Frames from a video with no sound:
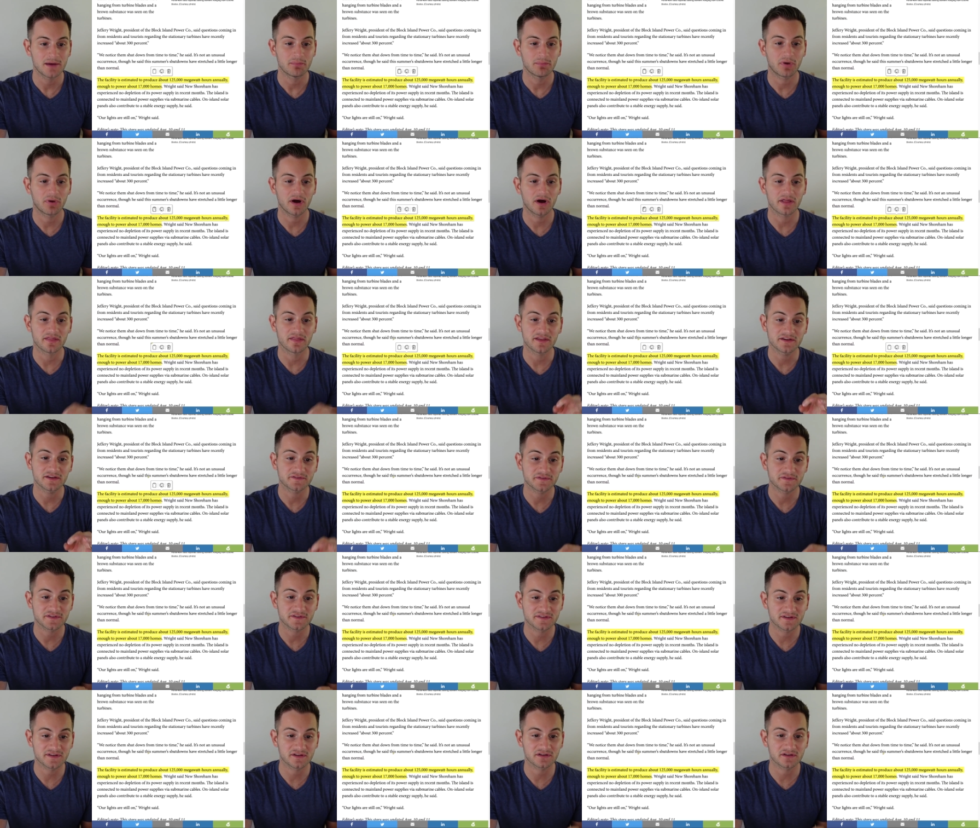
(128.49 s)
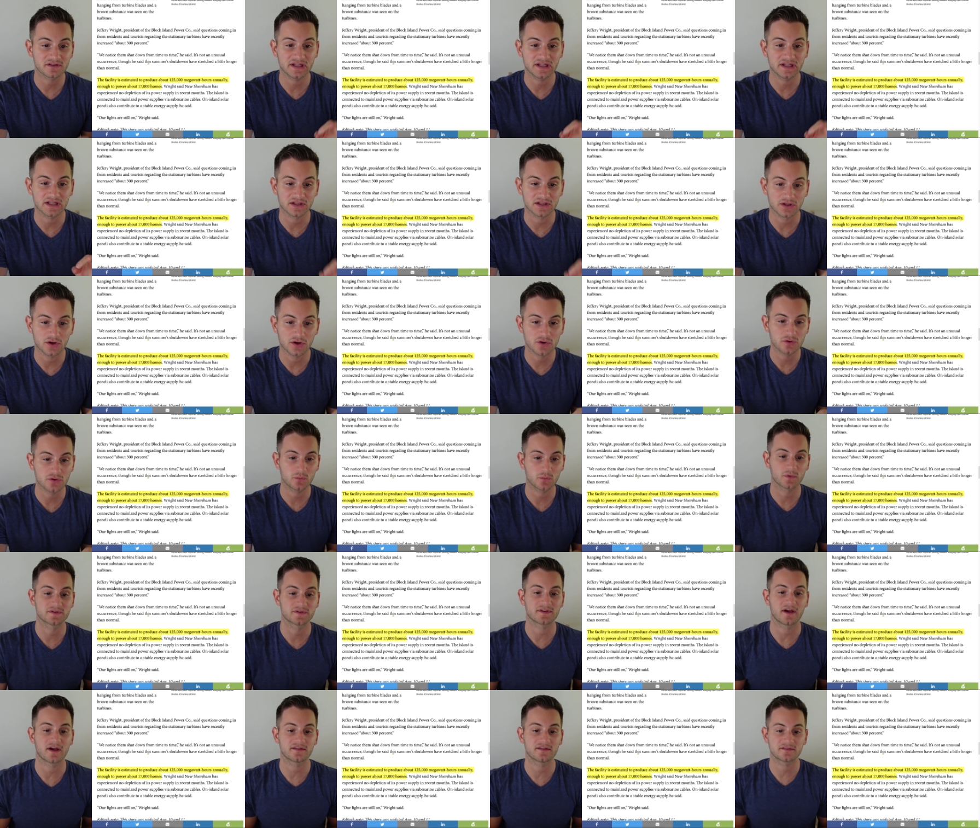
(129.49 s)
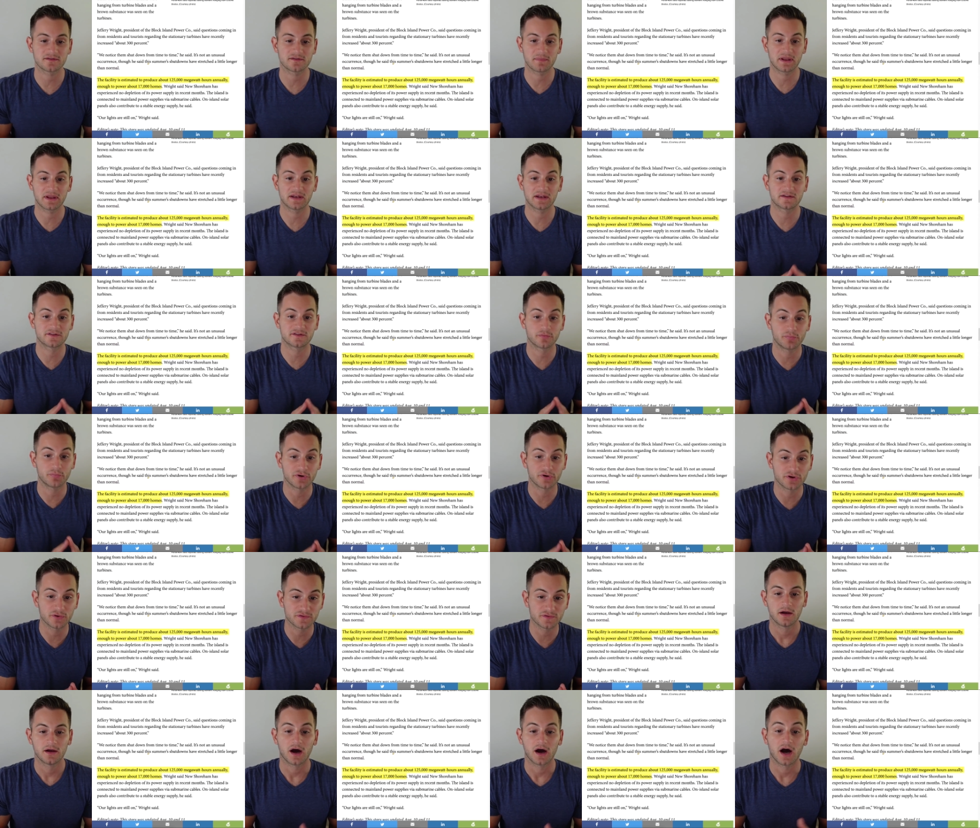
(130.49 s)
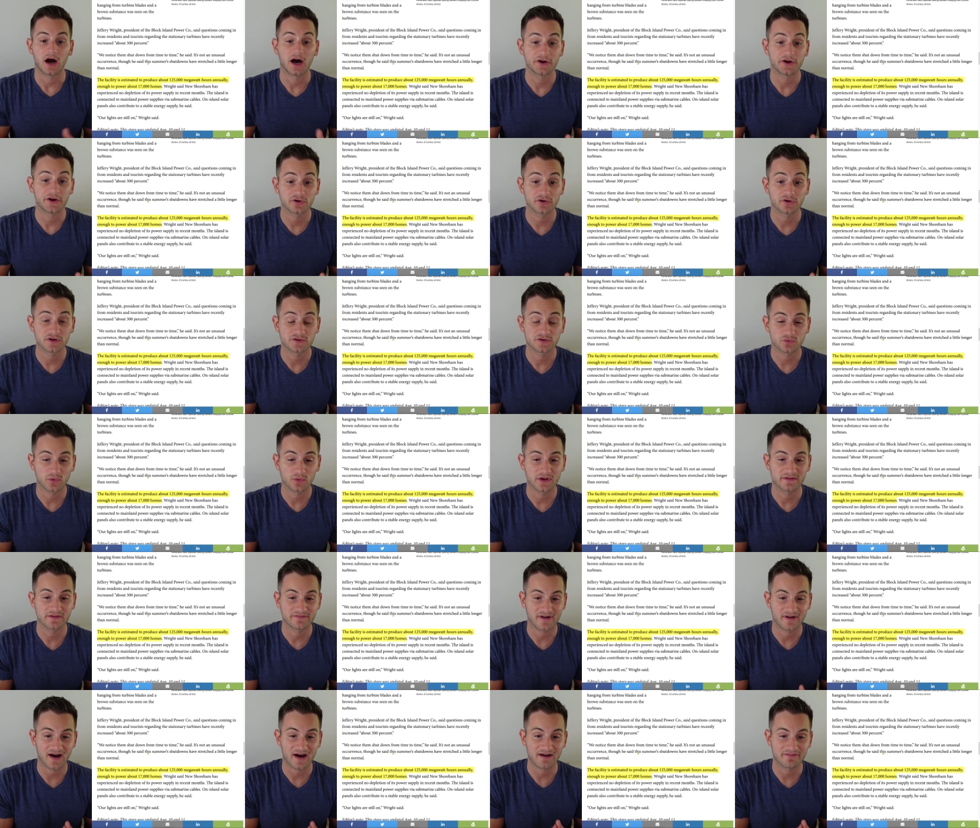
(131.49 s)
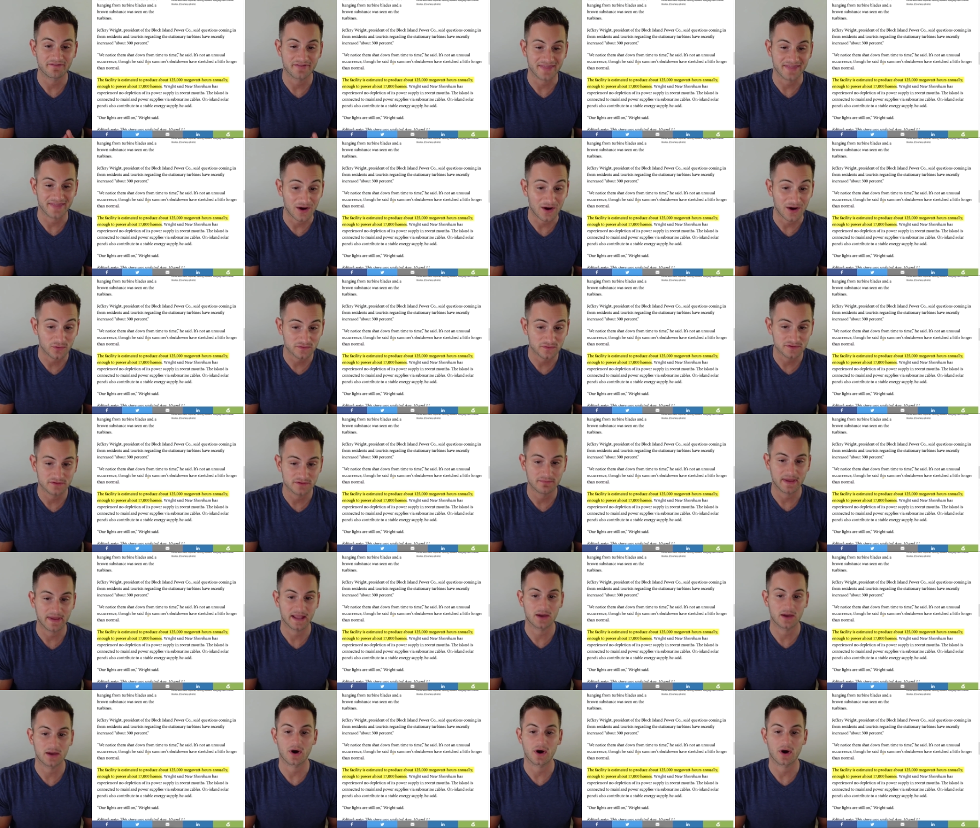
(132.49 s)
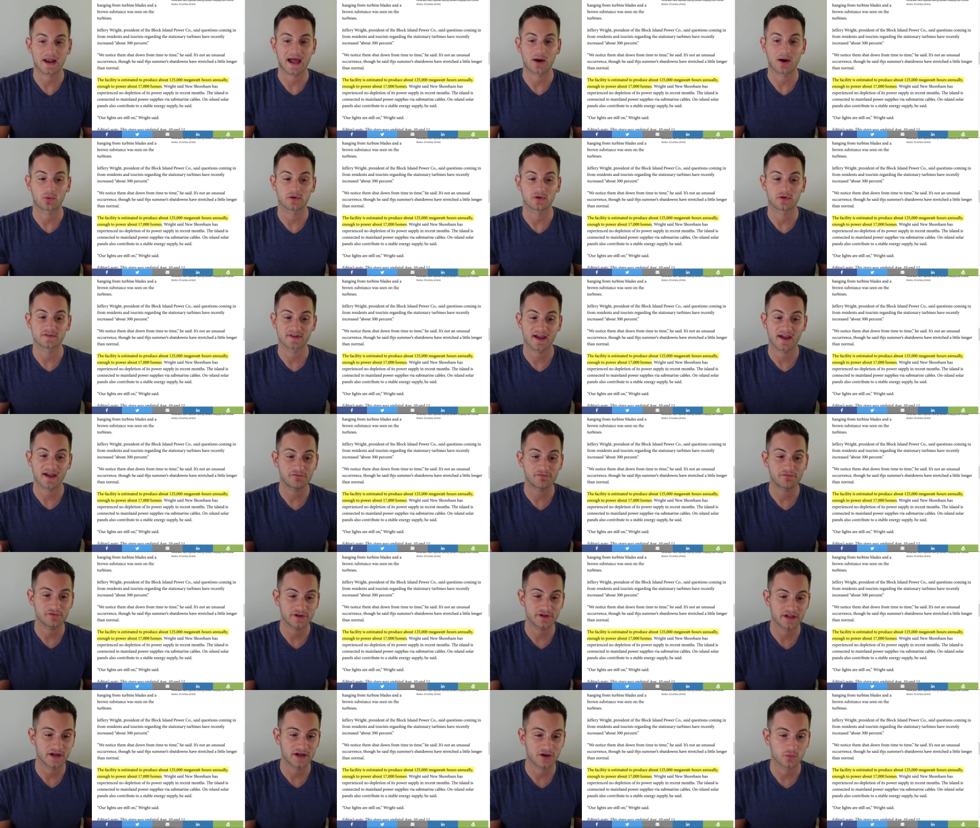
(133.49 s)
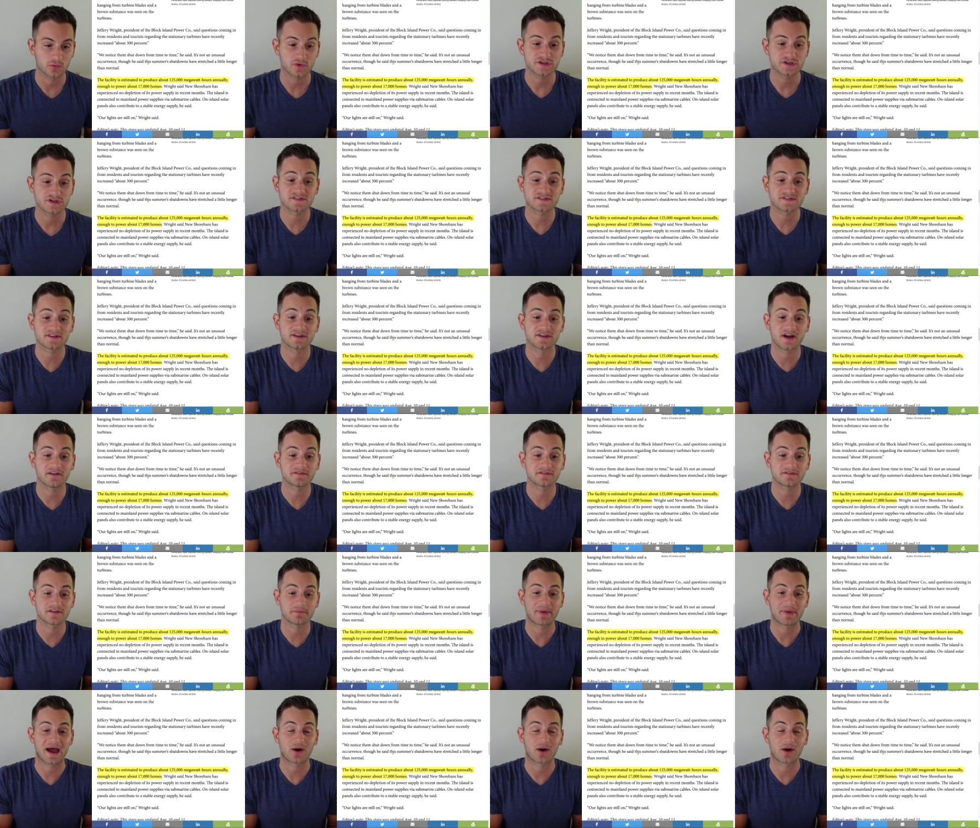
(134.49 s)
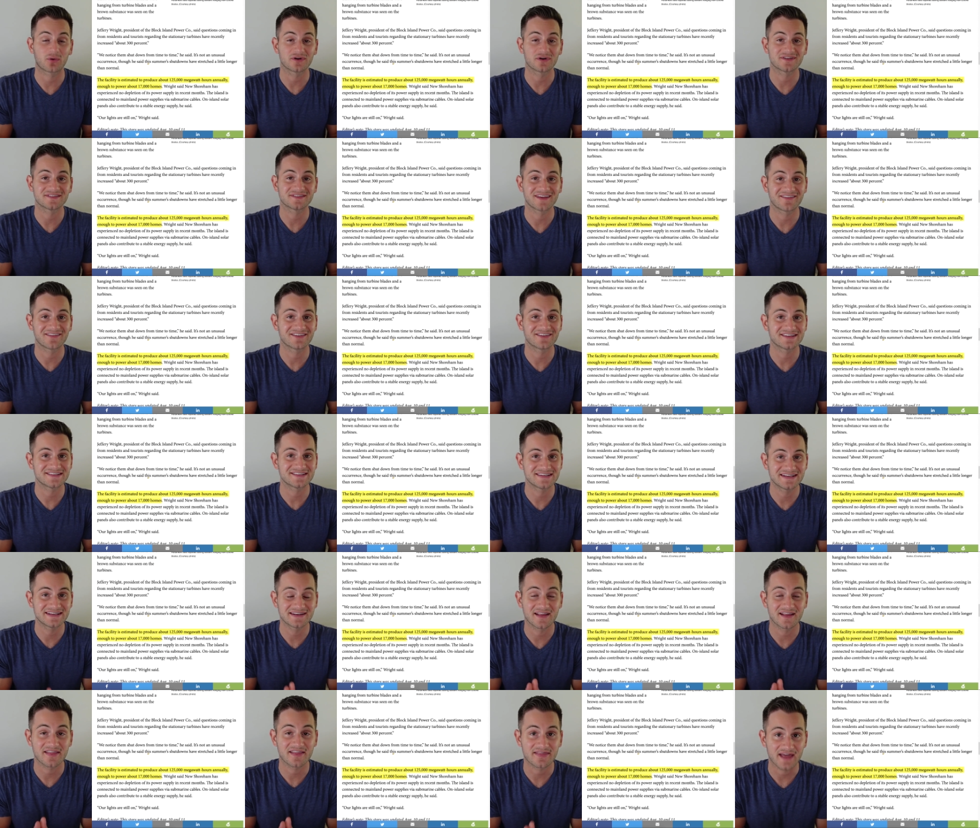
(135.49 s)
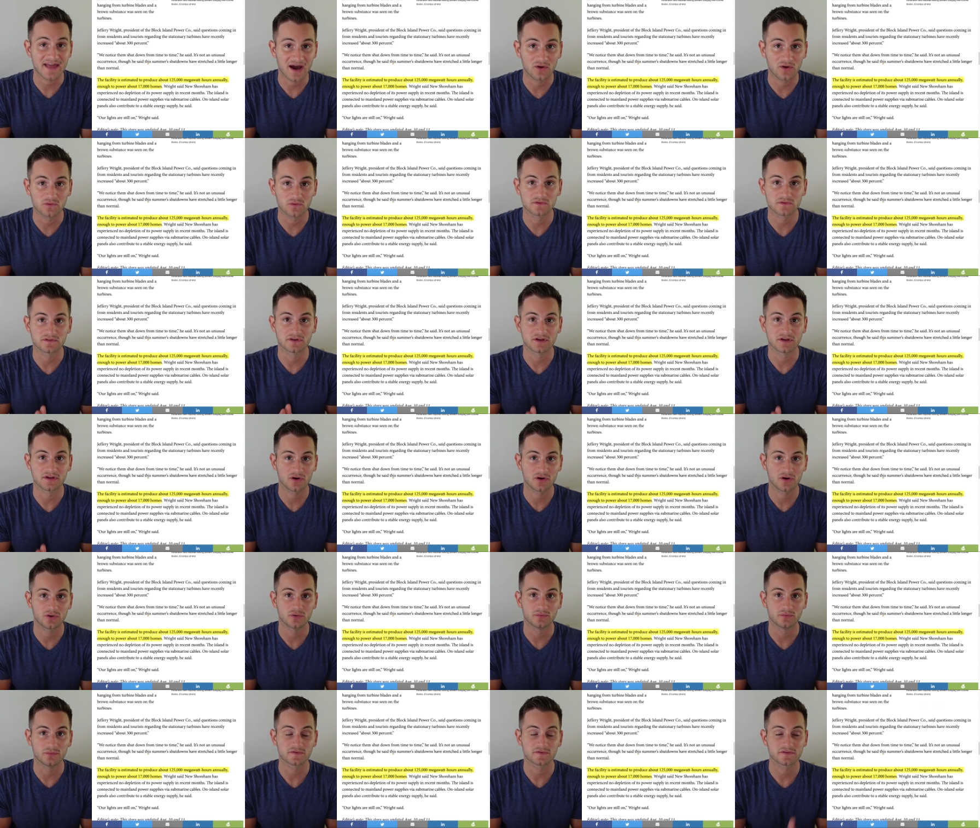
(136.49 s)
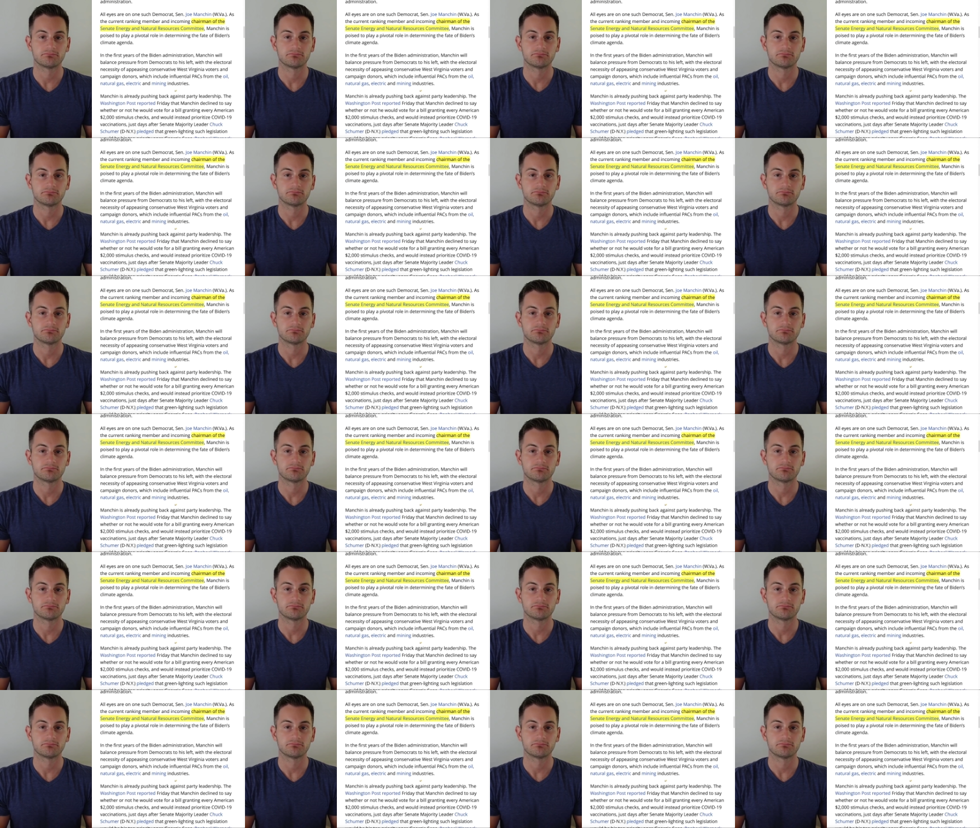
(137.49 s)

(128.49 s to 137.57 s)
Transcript: but this facility alone was estimated to produce 125,000 megawatt hours every year, which is enough to power 17,000 homes.